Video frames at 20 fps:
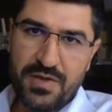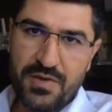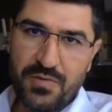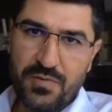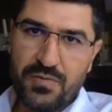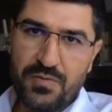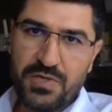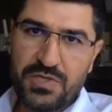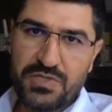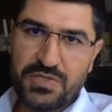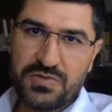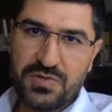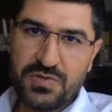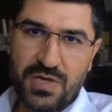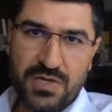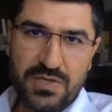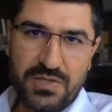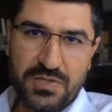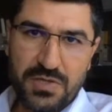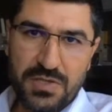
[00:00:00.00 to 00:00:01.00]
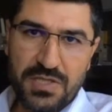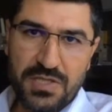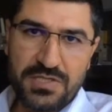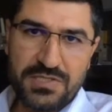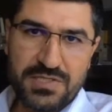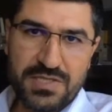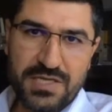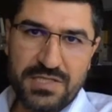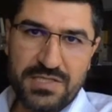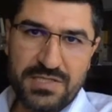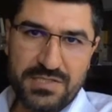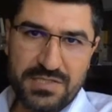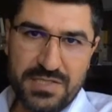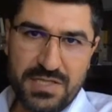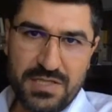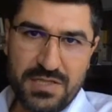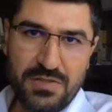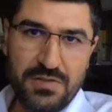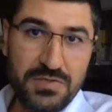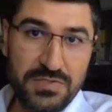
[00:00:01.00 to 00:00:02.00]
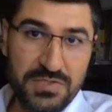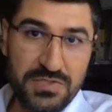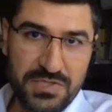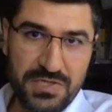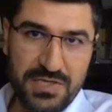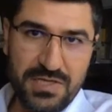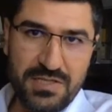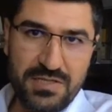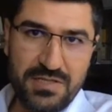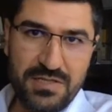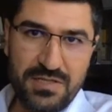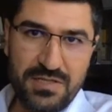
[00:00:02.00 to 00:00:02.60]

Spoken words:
which you acknowledge that it's not logical.